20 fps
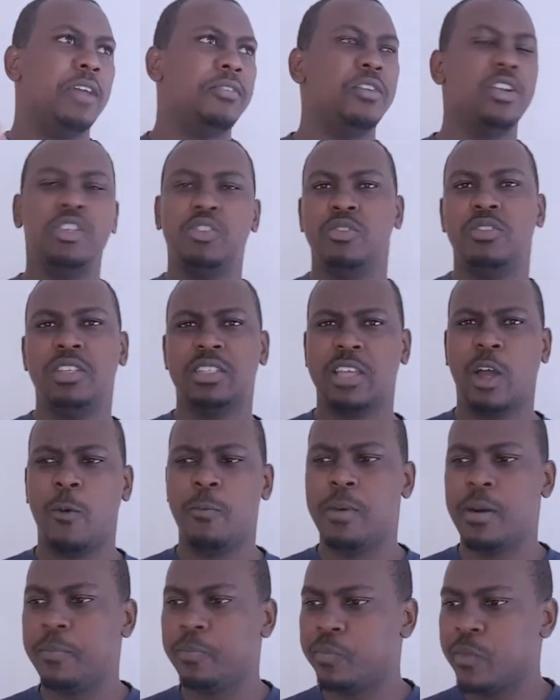you listen to this
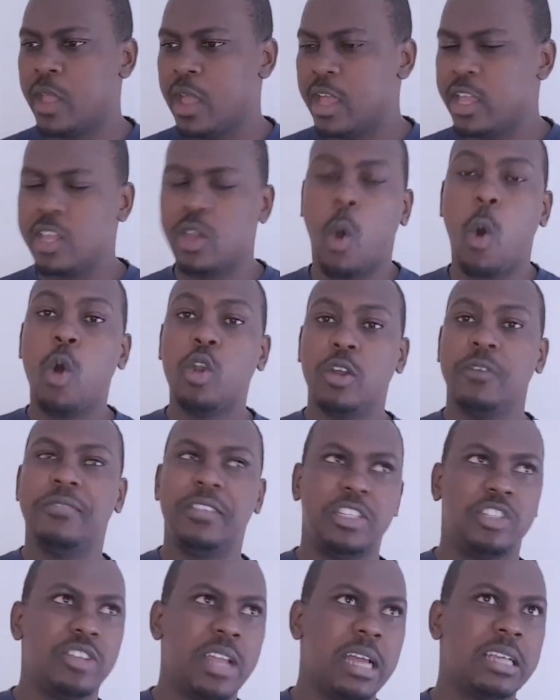album, all of
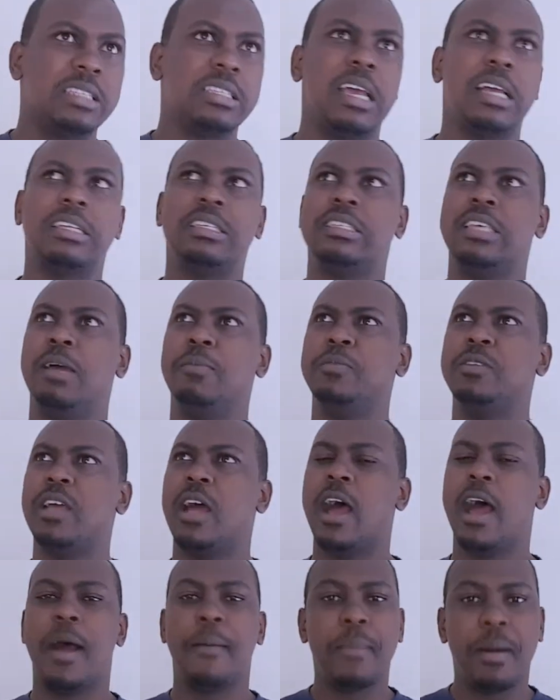the tracks except
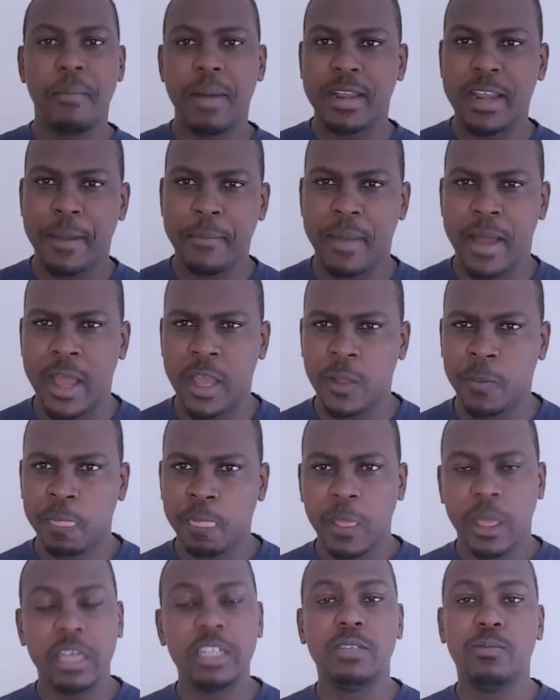Babana Mai
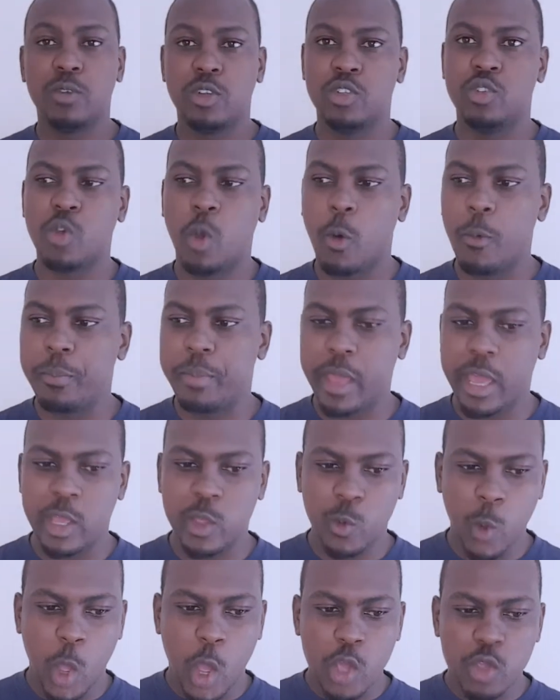and Murizio
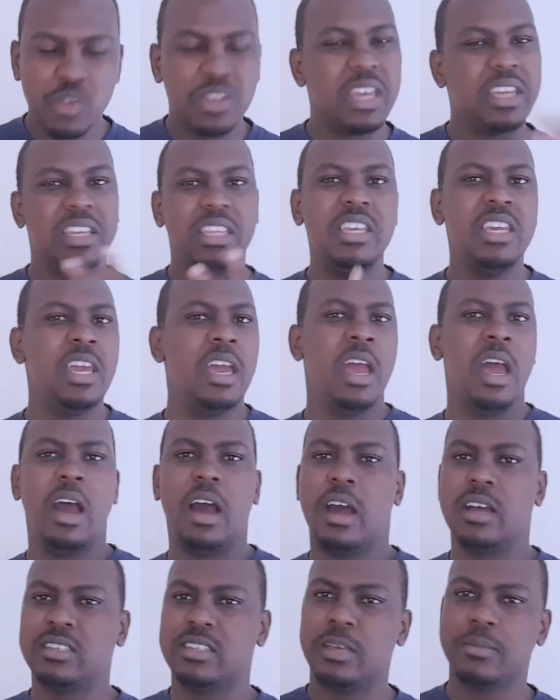Upenyu, you can hear
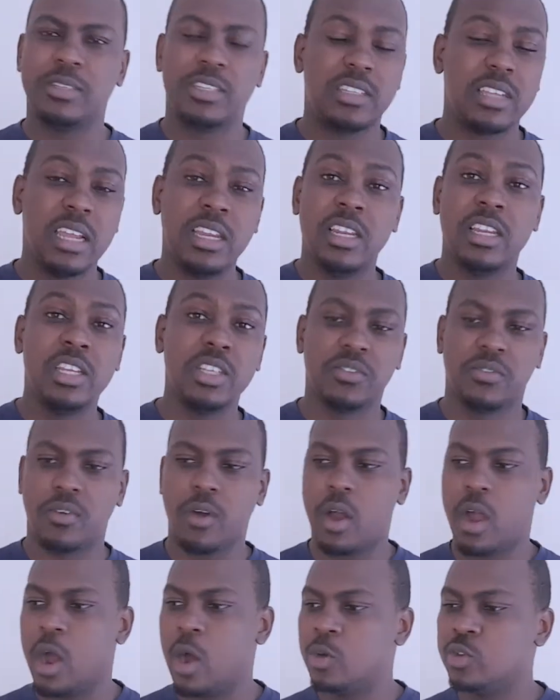some strain in his
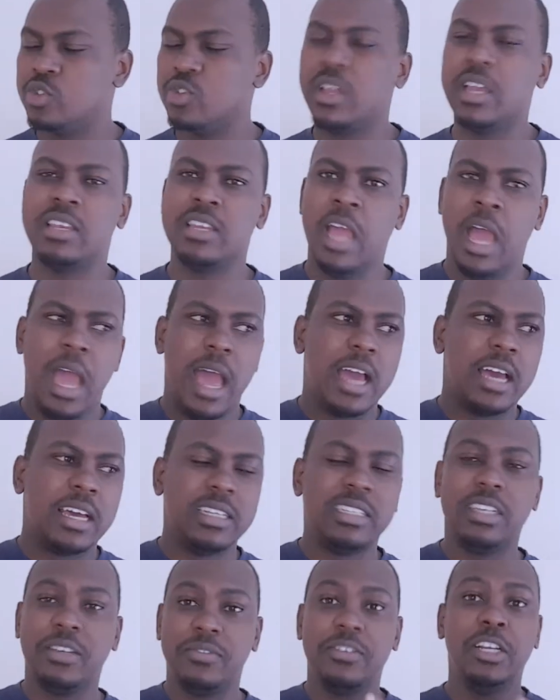vocals. You can
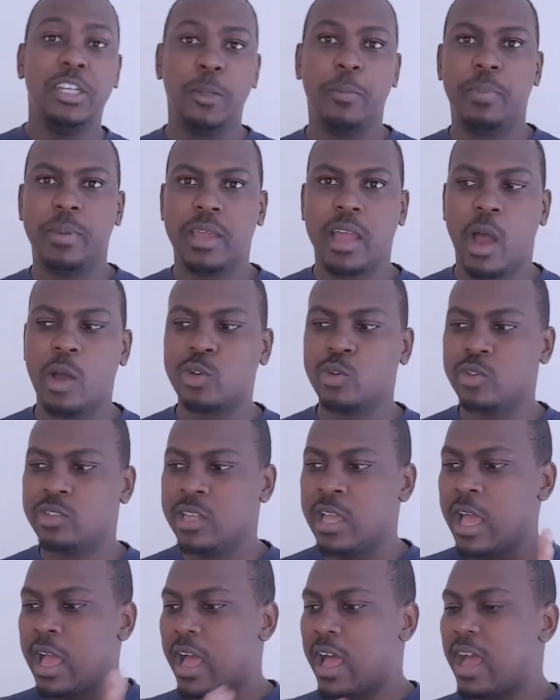definitely pick out
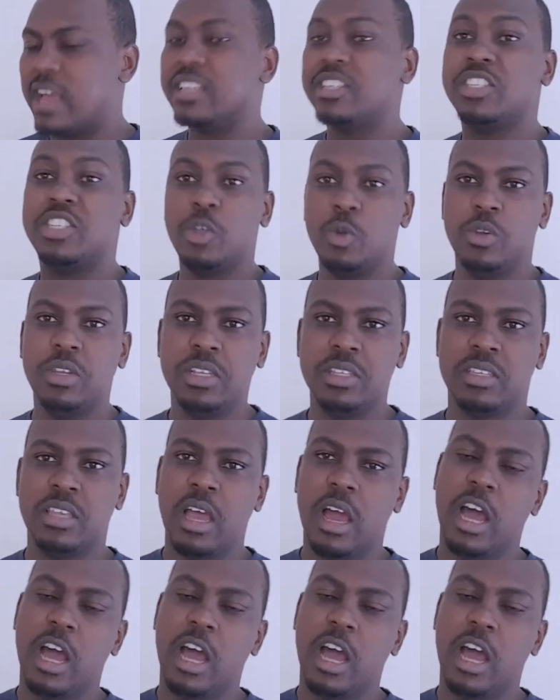he still needs